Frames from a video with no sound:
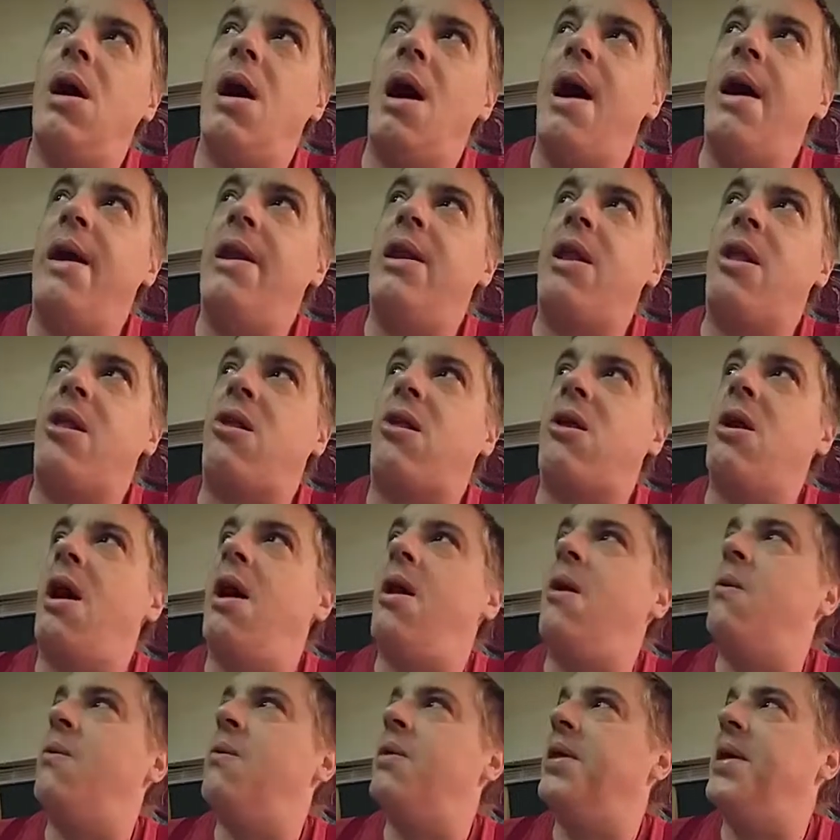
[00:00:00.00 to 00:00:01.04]
I
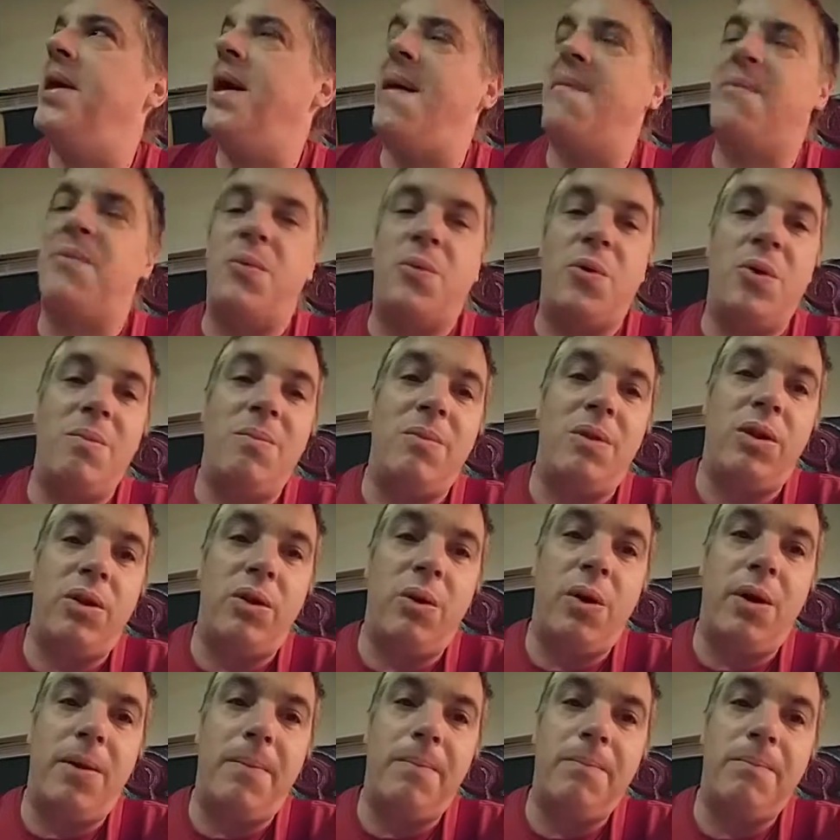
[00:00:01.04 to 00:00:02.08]
don't really have the room to
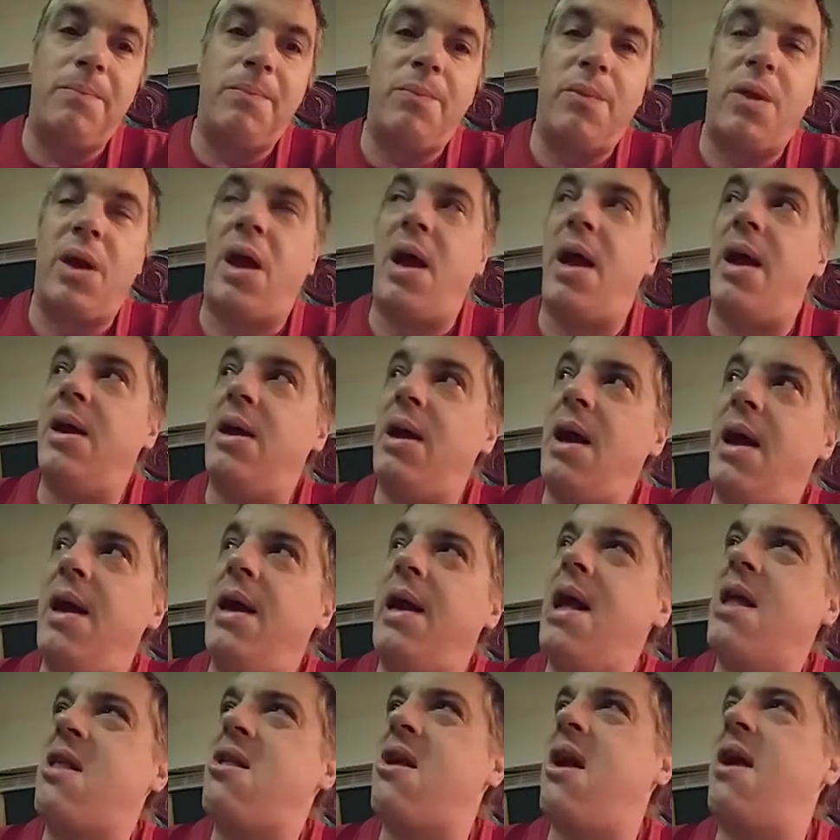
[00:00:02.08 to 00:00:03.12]
do it. Like, I
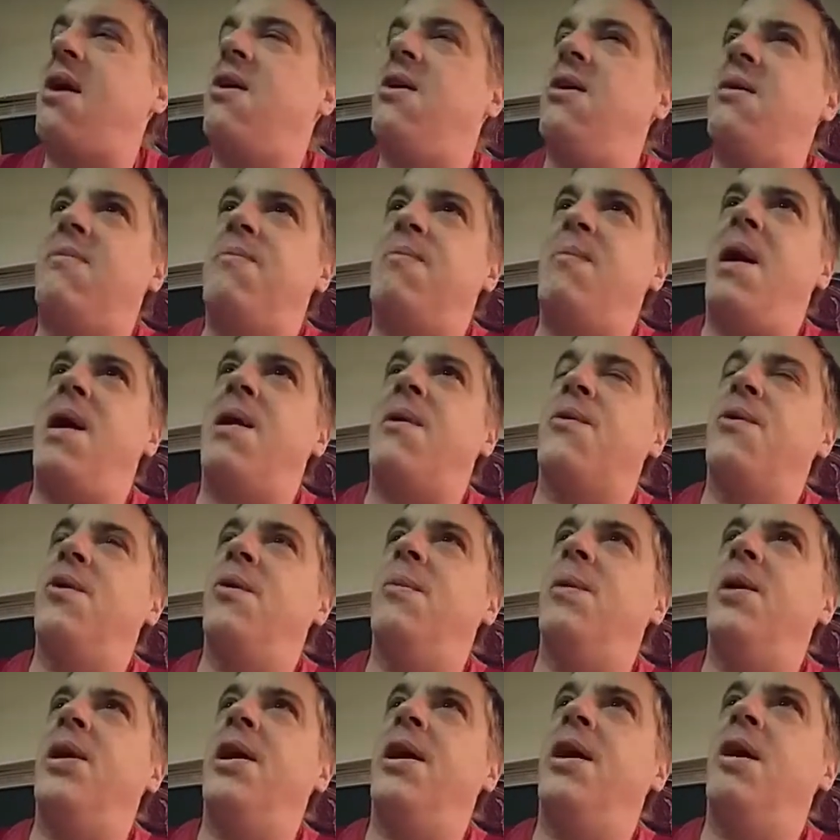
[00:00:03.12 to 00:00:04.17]
guess I could make
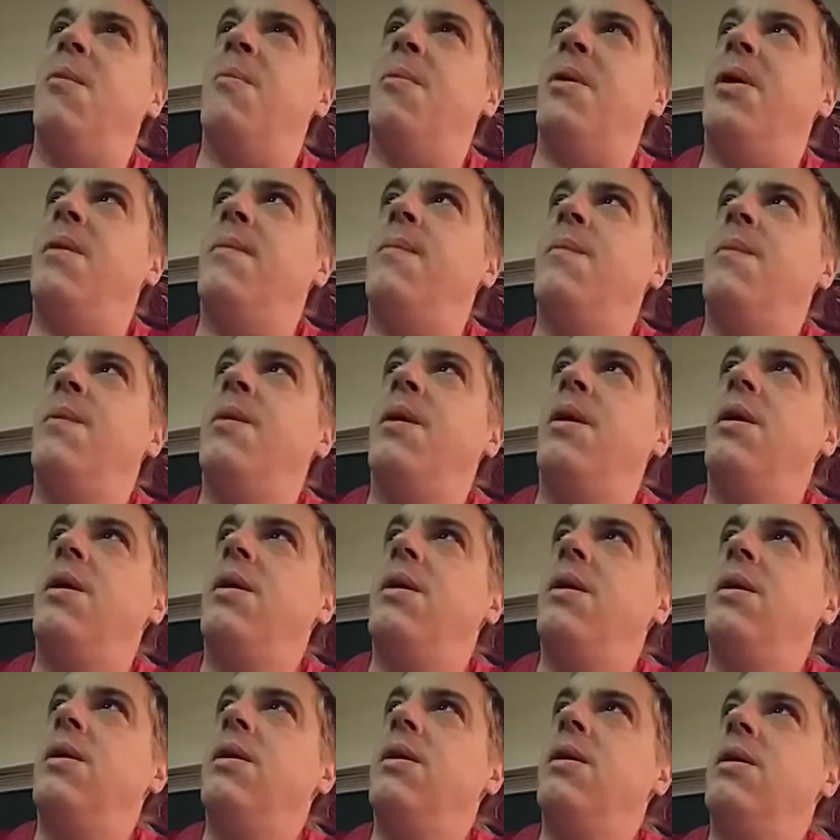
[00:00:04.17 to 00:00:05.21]
room in here, but
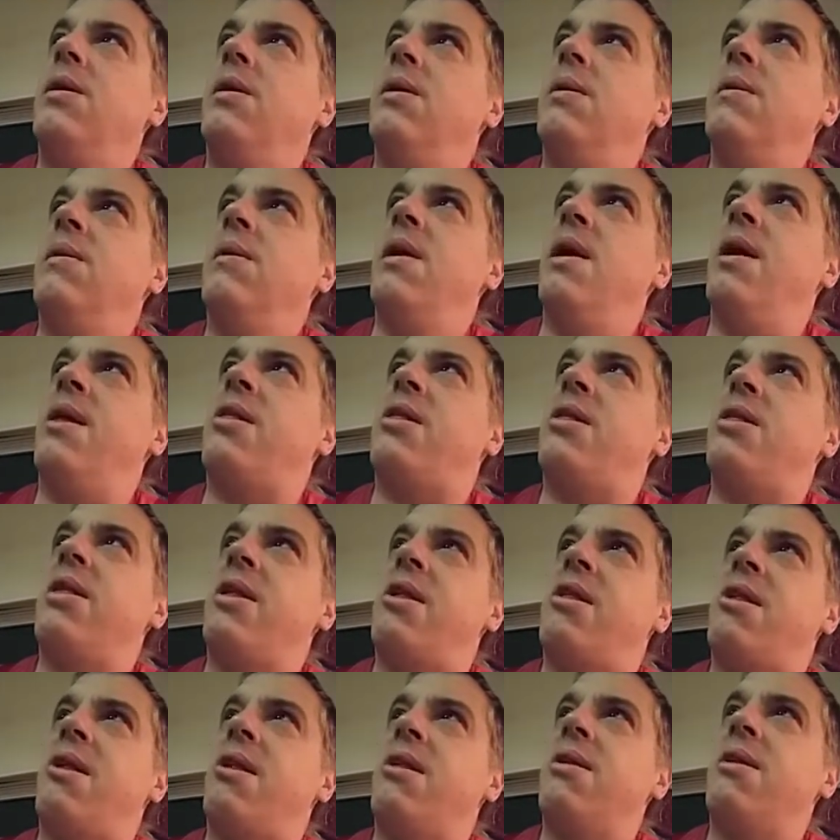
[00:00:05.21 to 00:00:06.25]
this
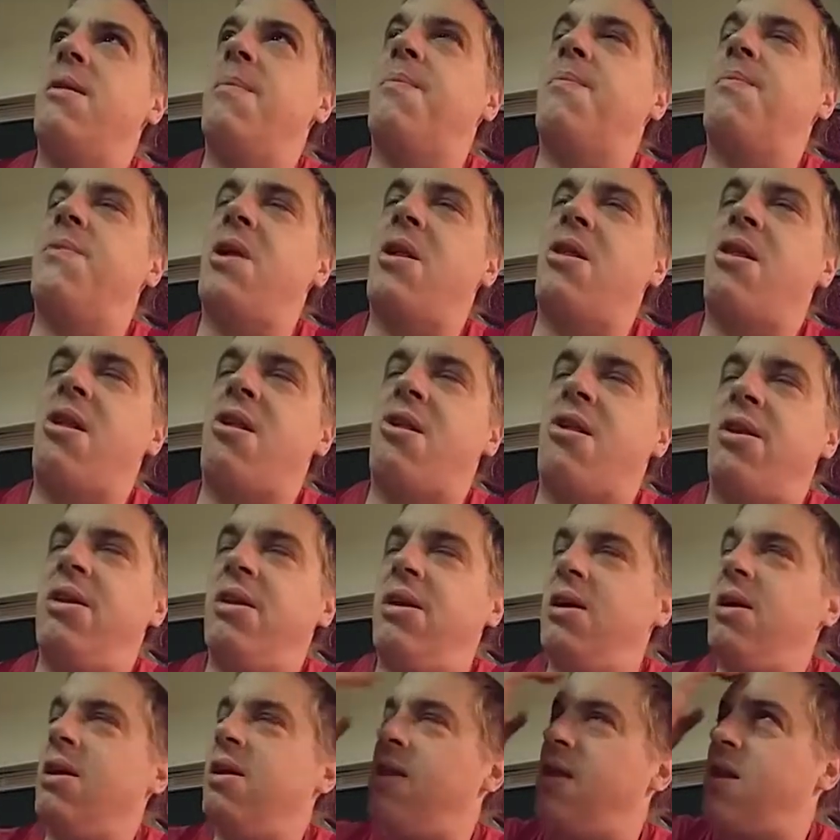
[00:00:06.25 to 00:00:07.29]

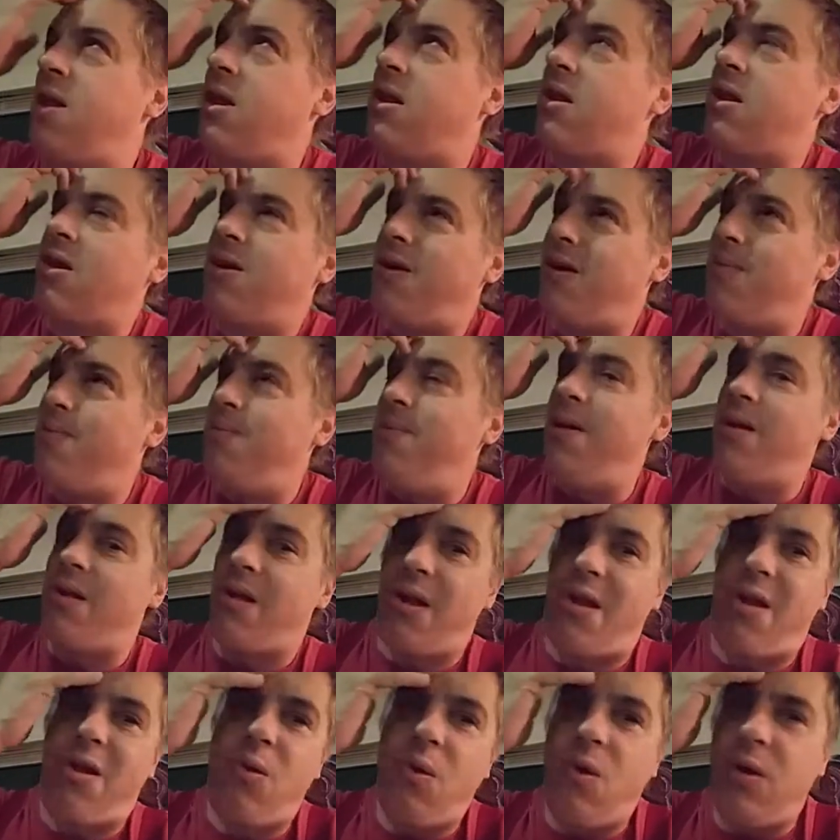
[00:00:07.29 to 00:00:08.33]
is a good
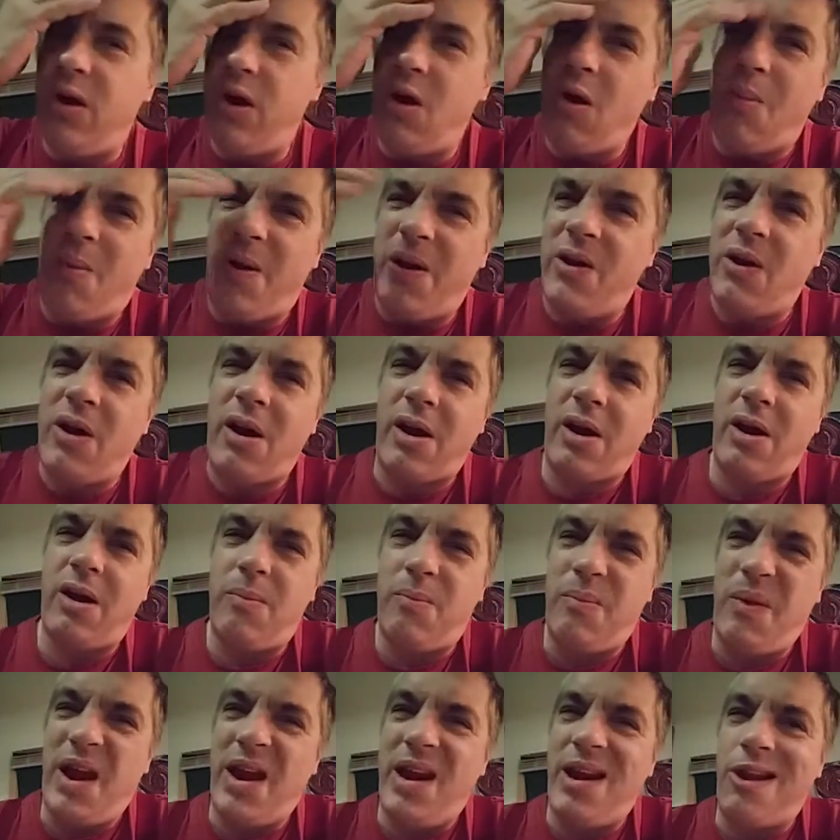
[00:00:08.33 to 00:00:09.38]
music studio, but not a
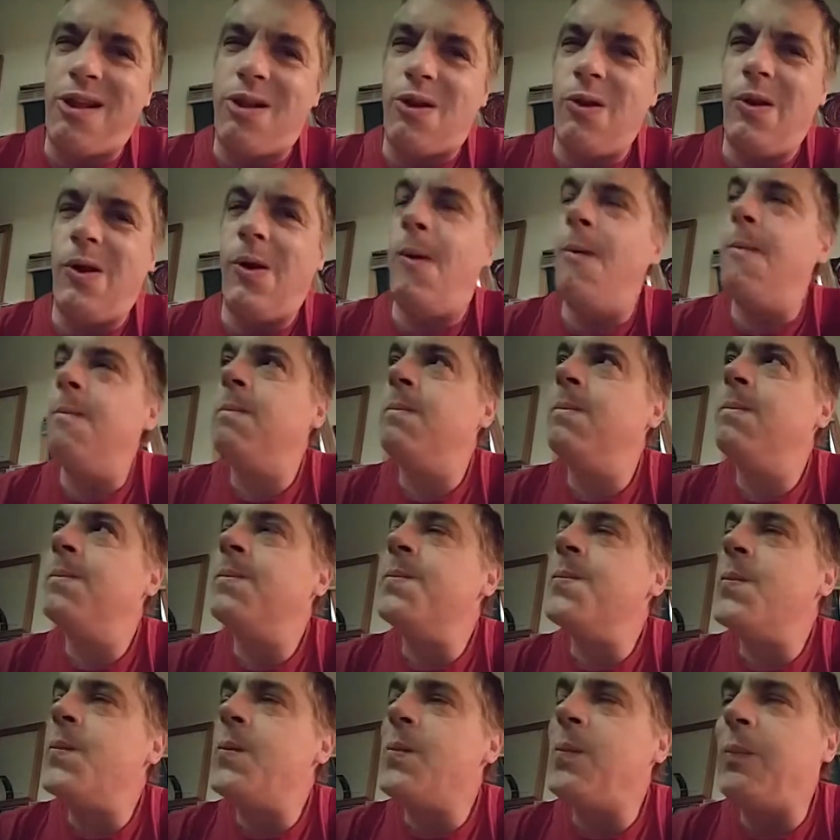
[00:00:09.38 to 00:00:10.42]
good painting studio.
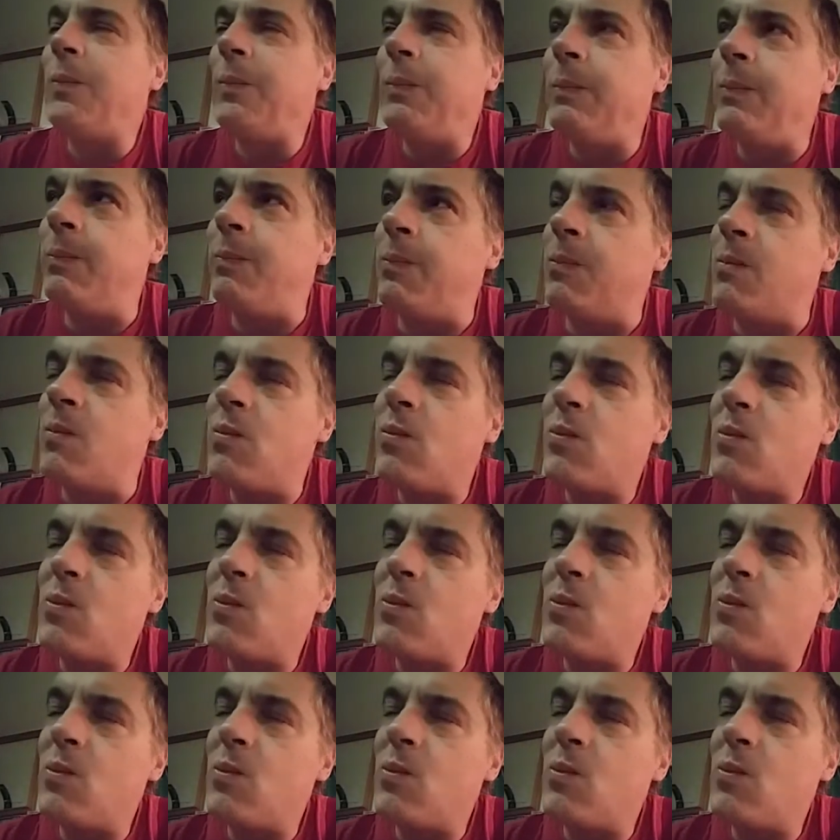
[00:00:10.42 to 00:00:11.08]
Mm-hmm.